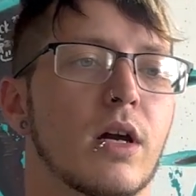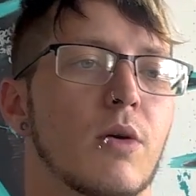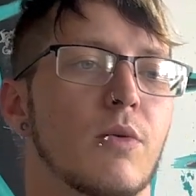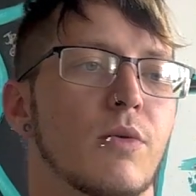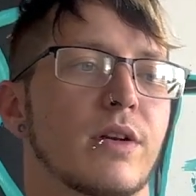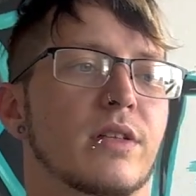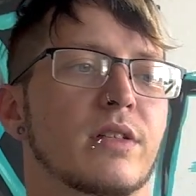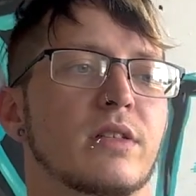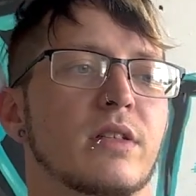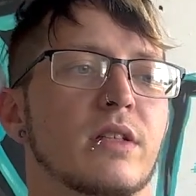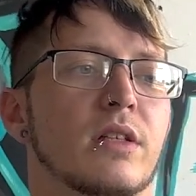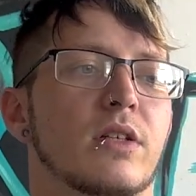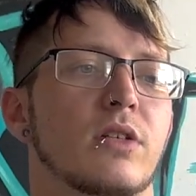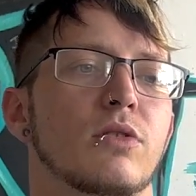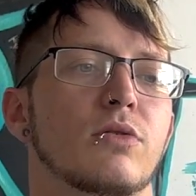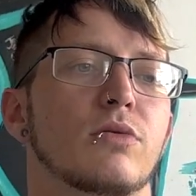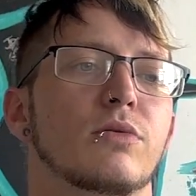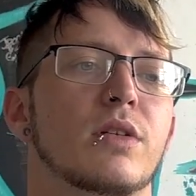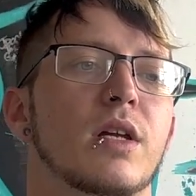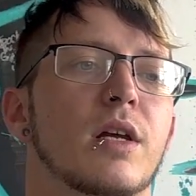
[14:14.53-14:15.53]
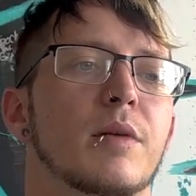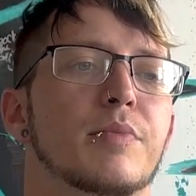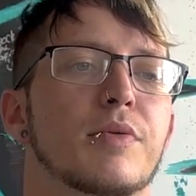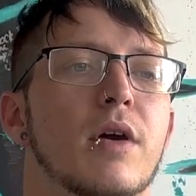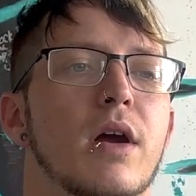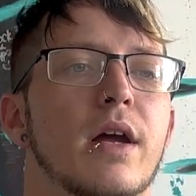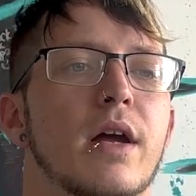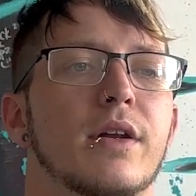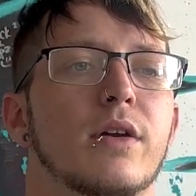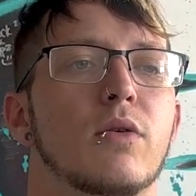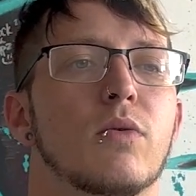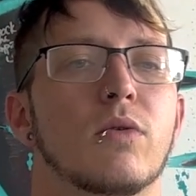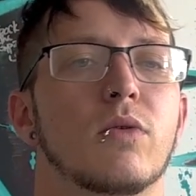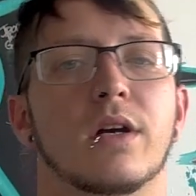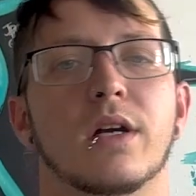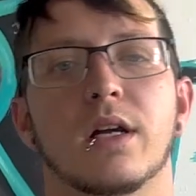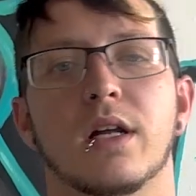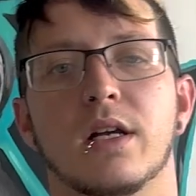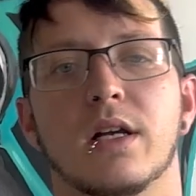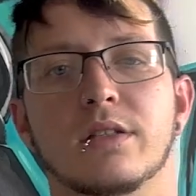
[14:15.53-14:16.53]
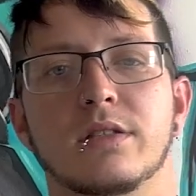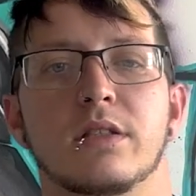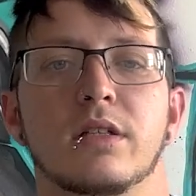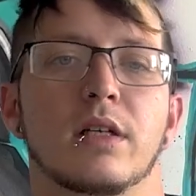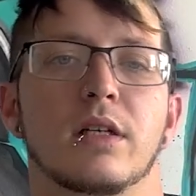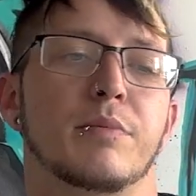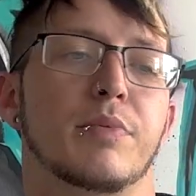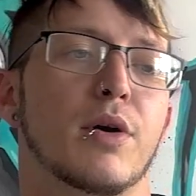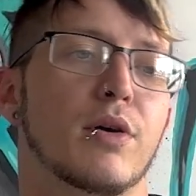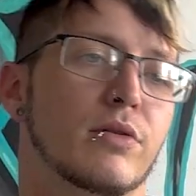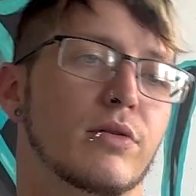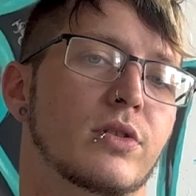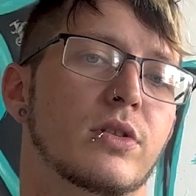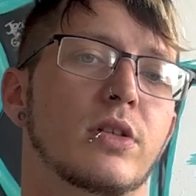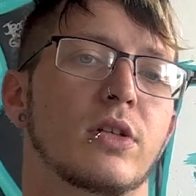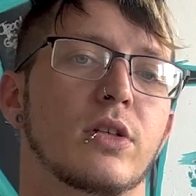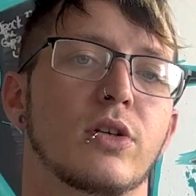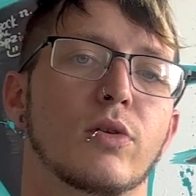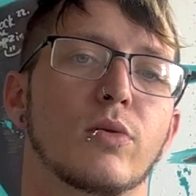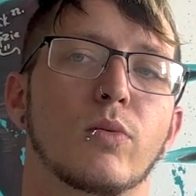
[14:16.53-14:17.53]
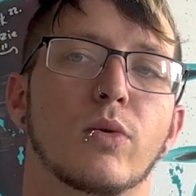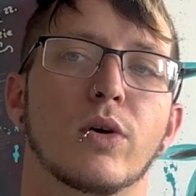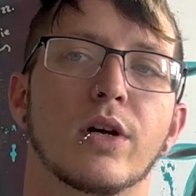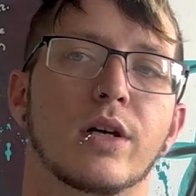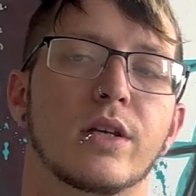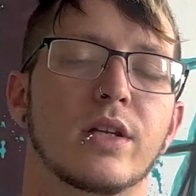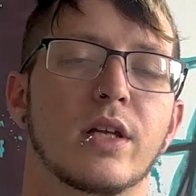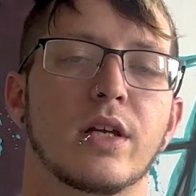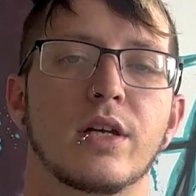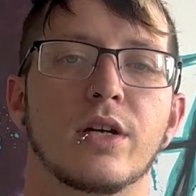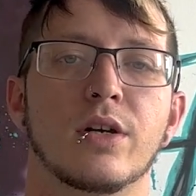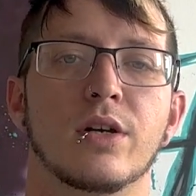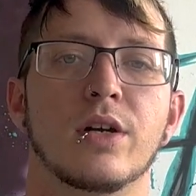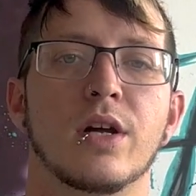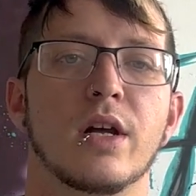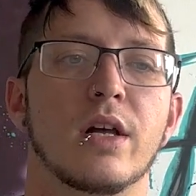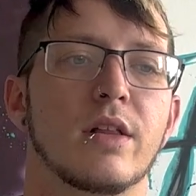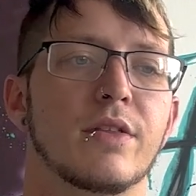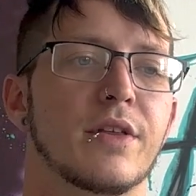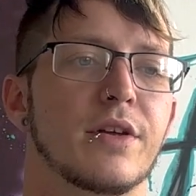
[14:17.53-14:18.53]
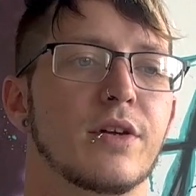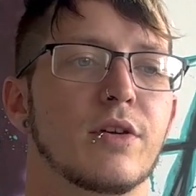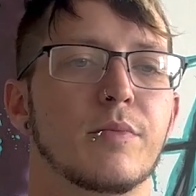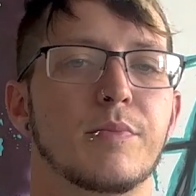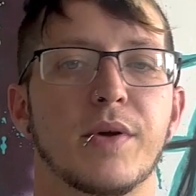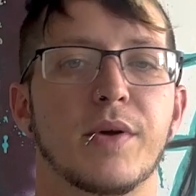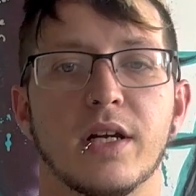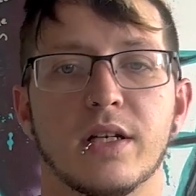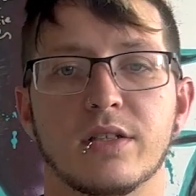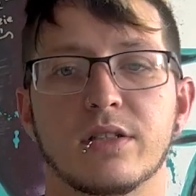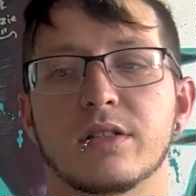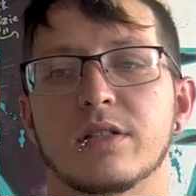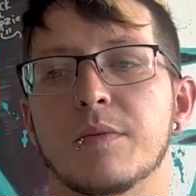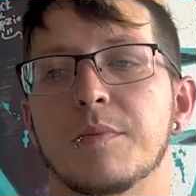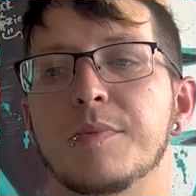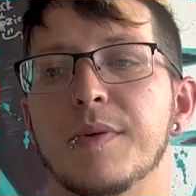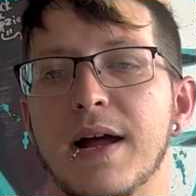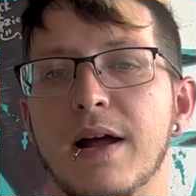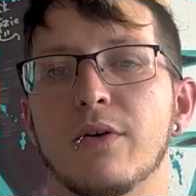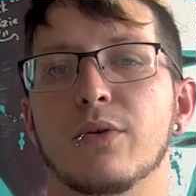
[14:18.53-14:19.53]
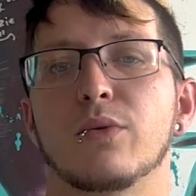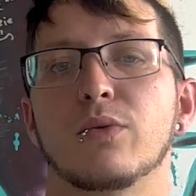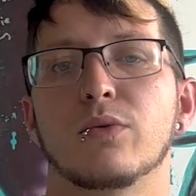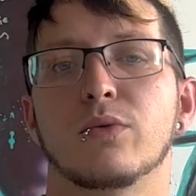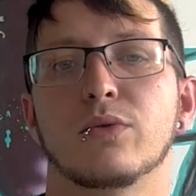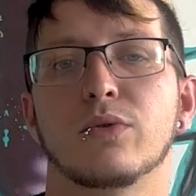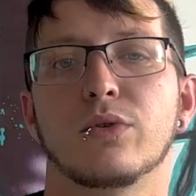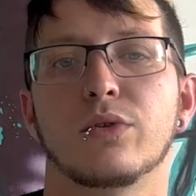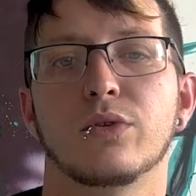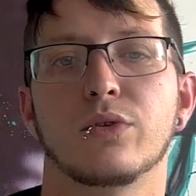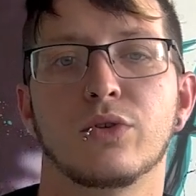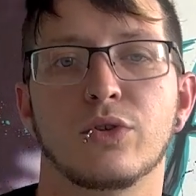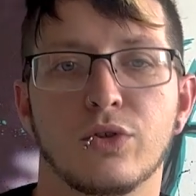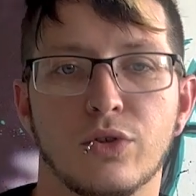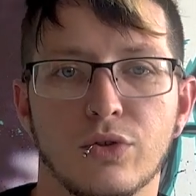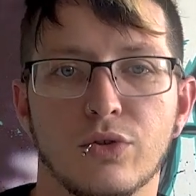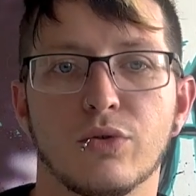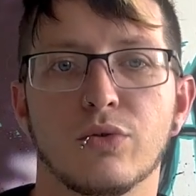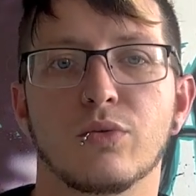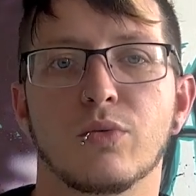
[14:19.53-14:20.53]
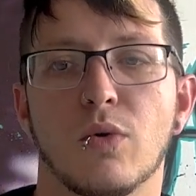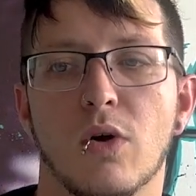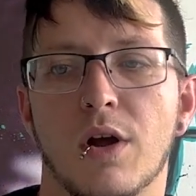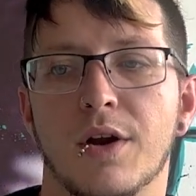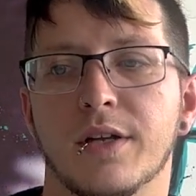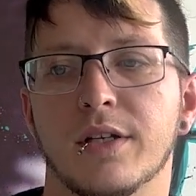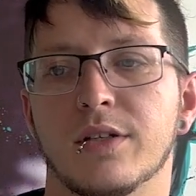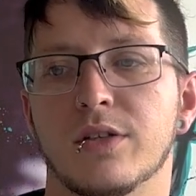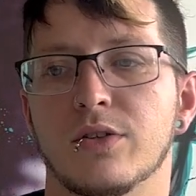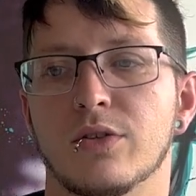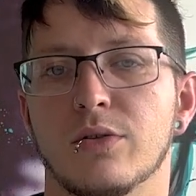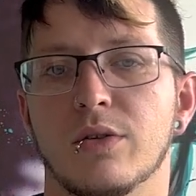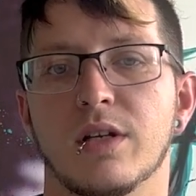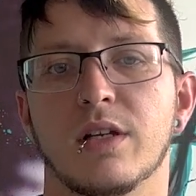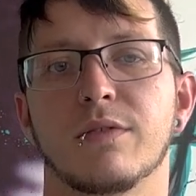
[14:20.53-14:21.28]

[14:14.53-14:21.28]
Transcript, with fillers: I want to see that you take pride in organizing and posting your work, that your, that your page is about you wanting to do it.